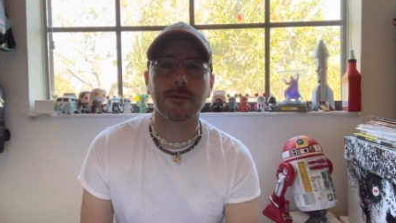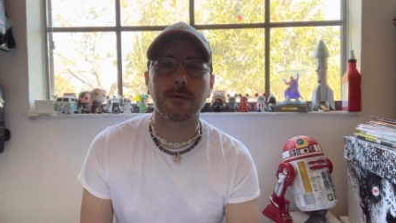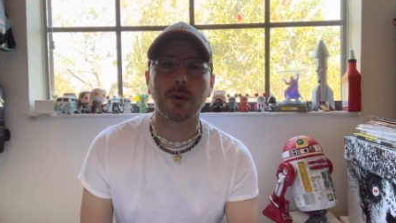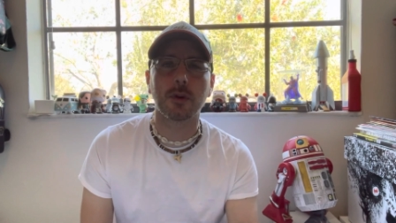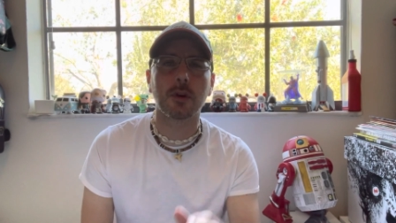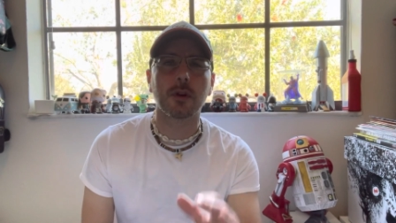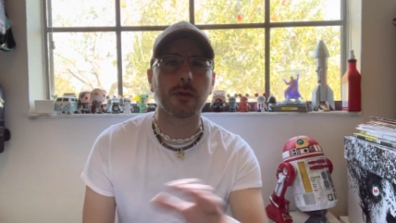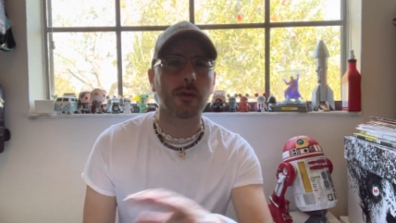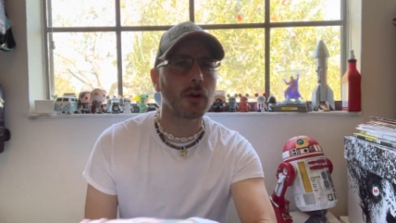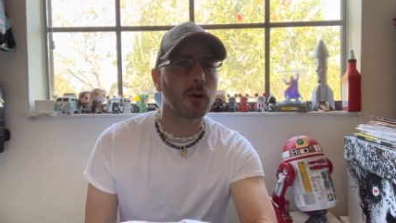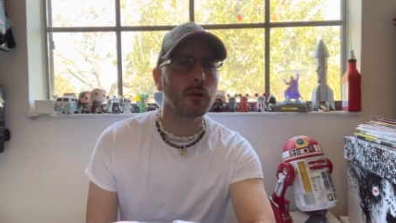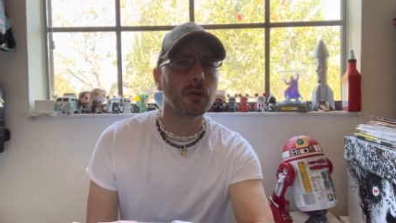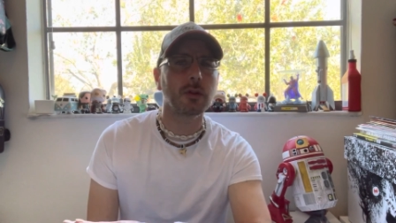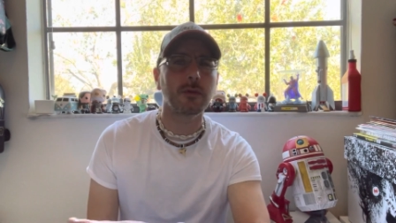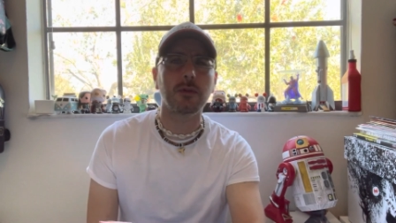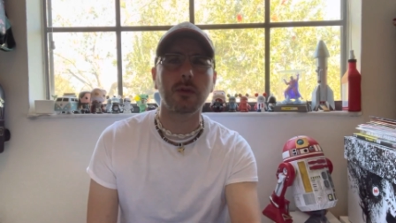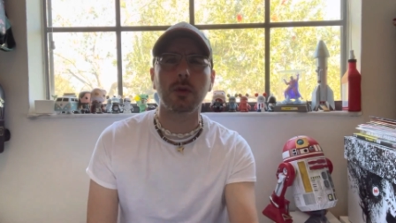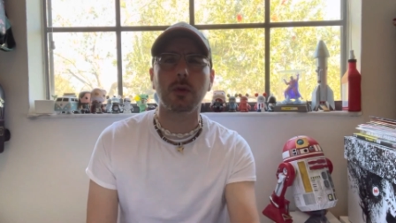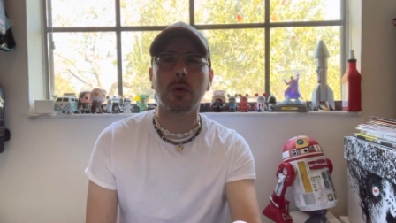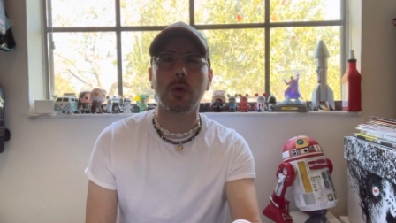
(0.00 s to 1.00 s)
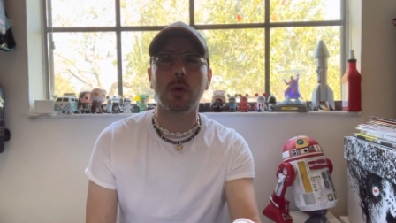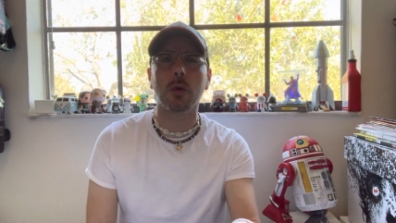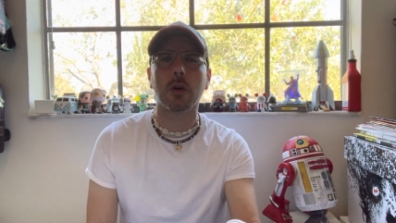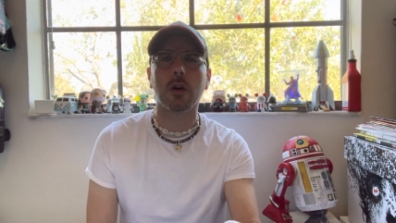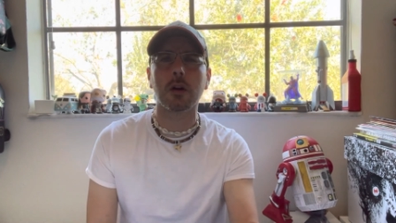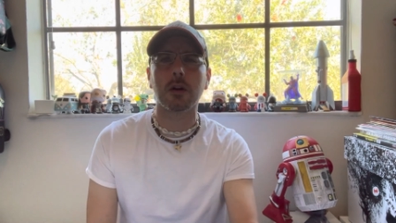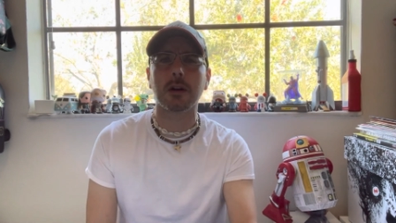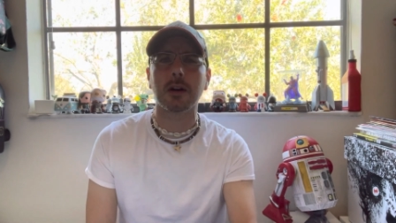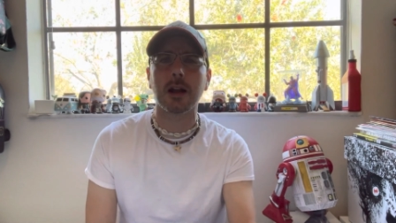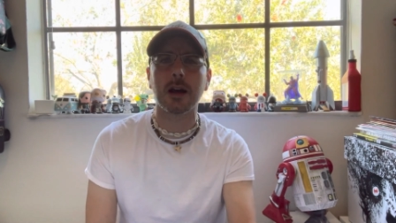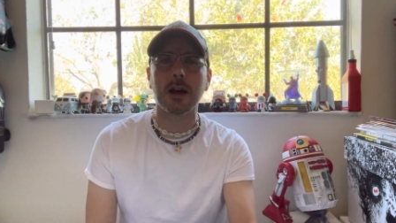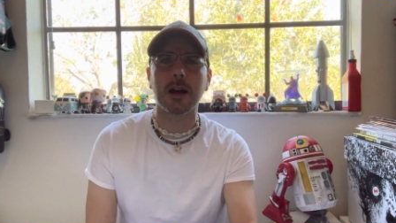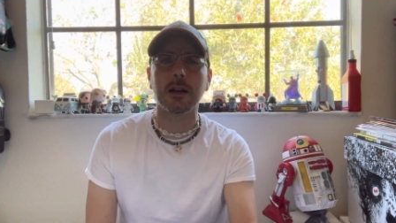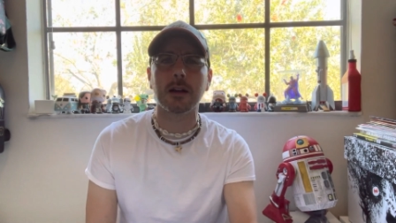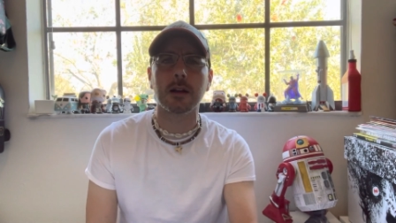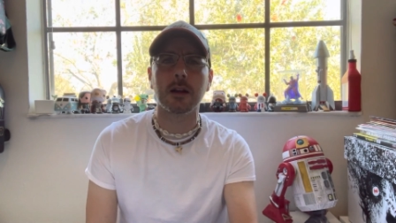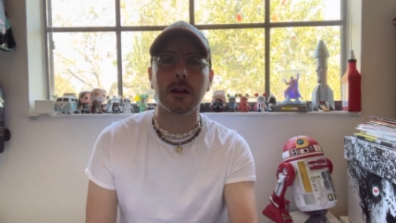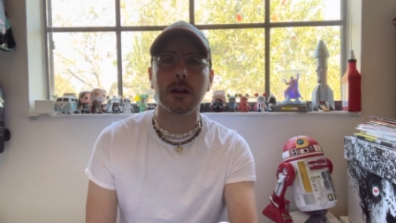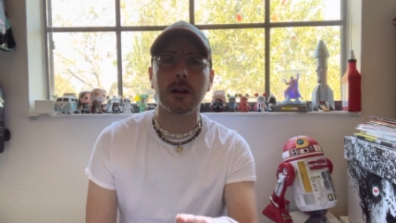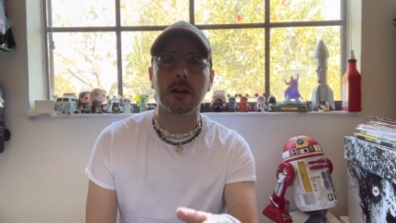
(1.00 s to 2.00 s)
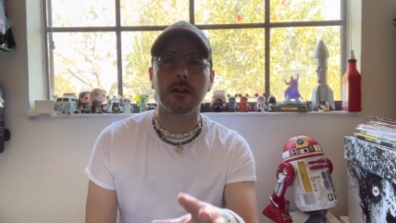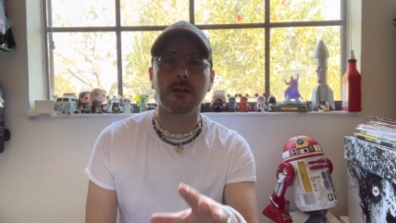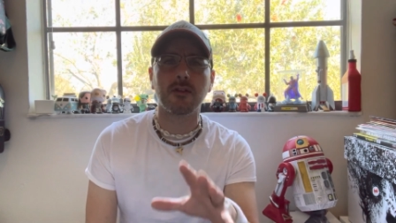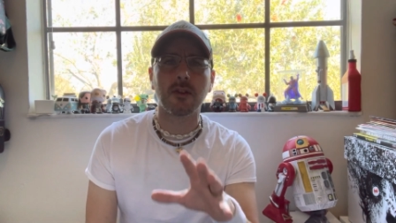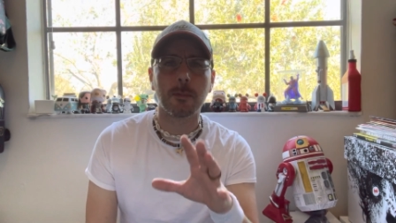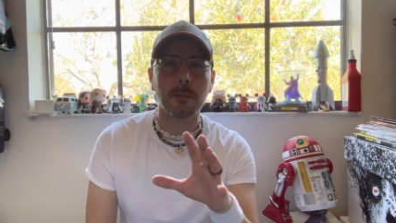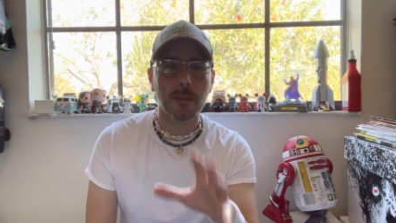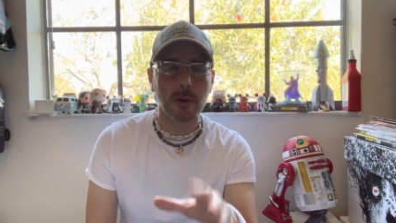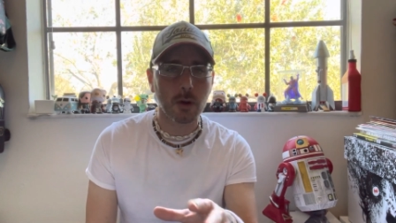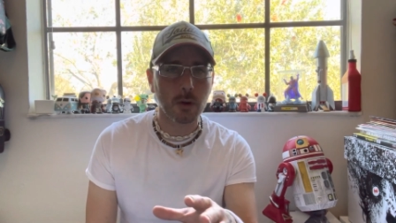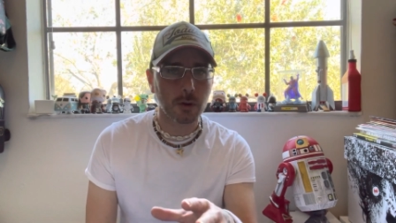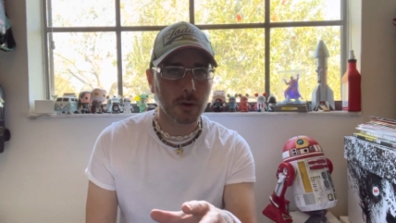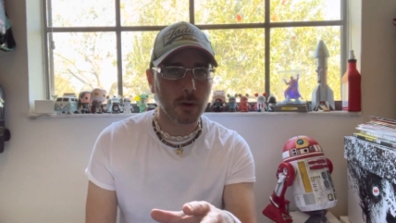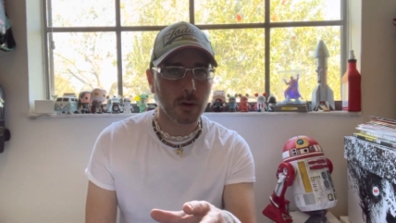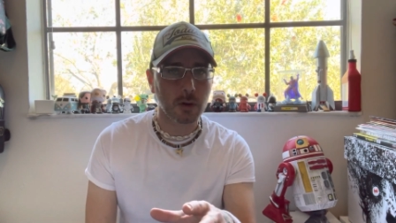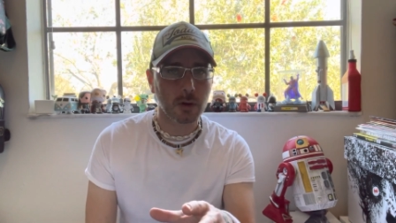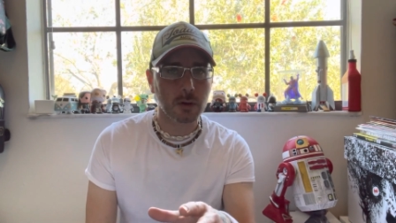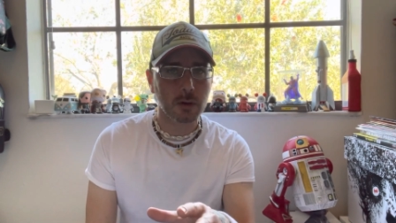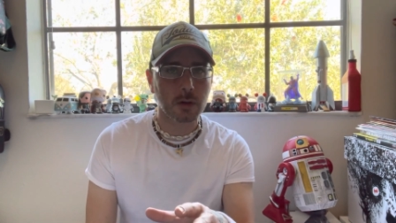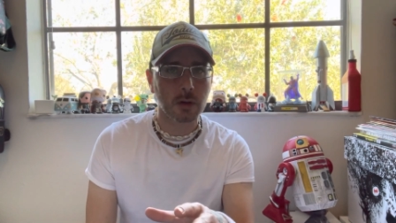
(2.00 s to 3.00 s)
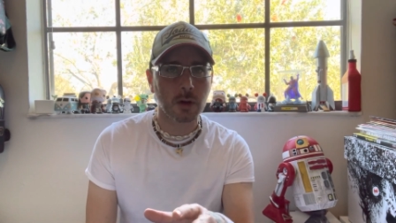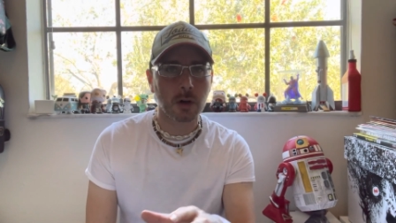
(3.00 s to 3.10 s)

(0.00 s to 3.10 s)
For those of you who are not familiar